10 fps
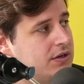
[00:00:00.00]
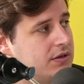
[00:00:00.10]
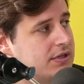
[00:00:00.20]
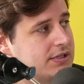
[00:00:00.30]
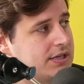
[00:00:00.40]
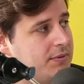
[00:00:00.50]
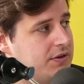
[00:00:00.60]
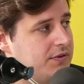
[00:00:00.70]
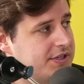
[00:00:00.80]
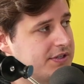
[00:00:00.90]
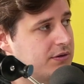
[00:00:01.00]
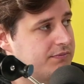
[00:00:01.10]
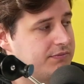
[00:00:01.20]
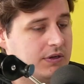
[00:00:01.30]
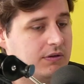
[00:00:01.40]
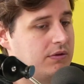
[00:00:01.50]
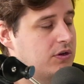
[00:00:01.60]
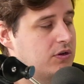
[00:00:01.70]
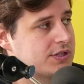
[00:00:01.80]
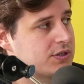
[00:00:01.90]
Not necessarily. I mean, obviously he's got a
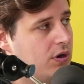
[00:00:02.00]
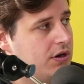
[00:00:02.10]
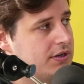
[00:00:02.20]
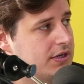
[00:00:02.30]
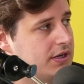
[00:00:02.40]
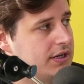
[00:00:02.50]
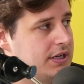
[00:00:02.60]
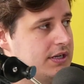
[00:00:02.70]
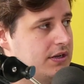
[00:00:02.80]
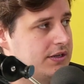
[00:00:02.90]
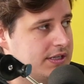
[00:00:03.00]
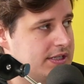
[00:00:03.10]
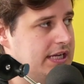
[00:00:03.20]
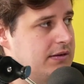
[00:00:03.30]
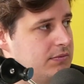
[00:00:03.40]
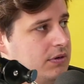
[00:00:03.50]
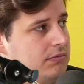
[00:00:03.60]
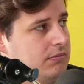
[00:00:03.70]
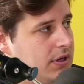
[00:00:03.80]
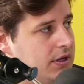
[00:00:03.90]
good squad and an exciting team,
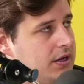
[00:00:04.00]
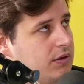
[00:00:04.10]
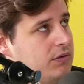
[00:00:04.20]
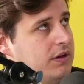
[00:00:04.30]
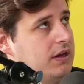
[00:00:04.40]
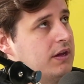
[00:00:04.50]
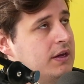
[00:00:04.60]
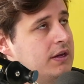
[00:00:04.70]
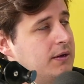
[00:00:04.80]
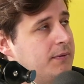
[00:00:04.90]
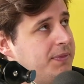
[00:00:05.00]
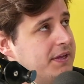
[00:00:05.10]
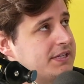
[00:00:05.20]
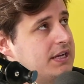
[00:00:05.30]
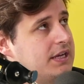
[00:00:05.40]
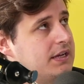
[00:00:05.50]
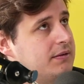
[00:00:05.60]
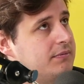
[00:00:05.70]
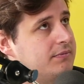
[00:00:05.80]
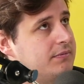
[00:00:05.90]
and I don't think there's any
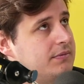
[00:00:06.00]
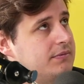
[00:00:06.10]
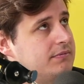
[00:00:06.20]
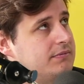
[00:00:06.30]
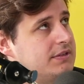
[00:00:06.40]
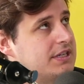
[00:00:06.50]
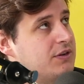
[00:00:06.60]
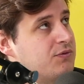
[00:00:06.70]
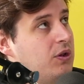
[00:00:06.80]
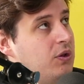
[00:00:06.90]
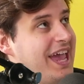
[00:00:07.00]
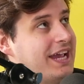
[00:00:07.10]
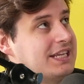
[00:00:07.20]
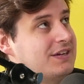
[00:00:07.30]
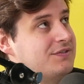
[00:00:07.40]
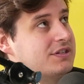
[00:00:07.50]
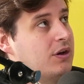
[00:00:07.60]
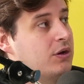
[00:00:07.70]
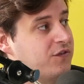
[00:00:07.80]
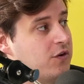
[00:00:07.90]
real negatives
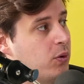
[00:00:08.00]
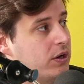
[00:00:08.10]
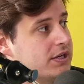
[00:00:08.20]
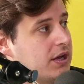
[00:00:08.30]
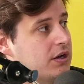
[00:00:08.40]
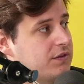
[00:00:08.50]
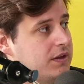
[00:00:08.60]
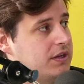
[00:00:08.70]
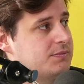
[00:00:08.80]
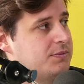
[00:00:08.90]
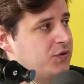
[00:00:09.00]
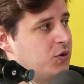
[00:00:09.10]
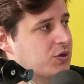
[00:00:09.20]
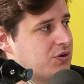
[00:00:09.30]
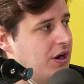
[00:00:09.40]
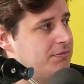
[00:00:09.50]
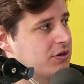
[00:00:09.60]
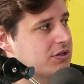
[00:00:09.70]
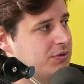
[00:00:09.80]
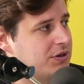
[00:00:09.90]
on the footballing side of things. But of course, Graham
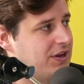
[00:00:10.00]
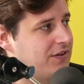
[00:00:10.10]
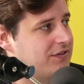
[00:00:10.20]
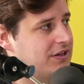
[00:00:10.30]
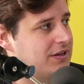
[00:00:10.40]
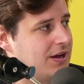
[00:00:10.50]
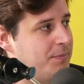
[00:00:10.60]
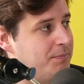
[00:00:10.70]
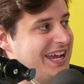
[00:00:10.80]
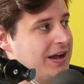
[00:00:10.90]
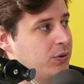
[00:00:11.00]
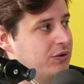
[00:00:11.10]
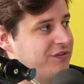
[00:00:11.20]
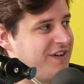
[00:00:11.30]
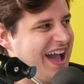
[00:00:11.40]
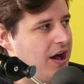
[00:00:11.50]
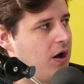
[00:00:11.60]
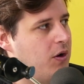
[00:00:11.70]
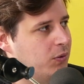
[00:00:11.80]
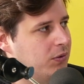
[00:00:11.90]
Potter will have left a big old fat
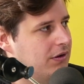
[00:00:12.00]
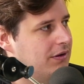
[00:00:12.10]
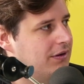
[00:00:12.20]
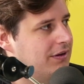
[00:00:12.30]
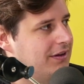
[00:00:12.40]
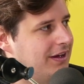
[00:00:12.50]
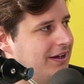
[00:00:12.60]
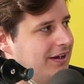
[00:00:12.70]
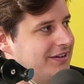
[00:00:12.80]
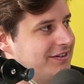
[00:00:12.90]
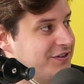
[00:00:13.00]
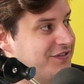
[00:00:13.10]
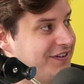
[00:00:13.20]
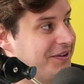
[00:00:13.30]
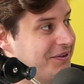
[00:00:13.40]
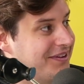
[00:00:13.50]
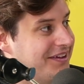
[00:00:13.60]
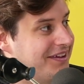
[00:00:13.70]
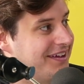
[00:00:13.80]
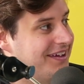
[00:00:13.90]
hole to fill.
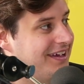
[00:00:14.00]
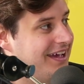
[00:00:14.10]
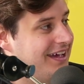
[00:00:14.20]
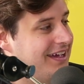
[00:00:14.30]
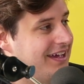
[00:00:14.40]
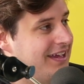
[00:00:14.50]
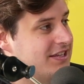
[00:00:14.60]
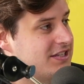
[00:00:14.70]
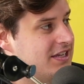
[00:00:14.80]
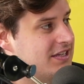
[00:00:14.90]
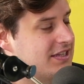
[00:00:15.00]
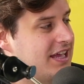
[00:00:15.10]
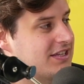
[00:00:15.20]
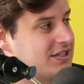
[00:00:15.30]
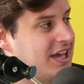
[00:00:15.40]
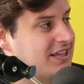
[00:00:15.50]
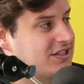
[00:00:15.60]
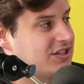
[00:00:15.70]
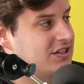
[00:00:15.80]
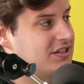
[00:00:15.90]
And
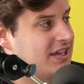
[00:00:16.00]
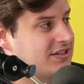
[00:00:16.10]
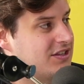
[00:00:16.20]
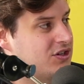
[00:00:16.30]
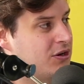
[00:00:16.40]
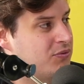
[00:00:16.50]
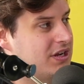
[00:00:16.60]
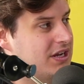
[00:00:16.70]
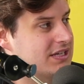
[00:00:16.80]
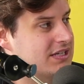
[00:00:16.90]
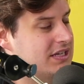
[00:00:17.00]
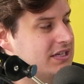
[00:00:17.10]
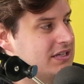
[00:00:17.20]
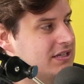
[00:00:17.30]
that's the job, really, isn't it?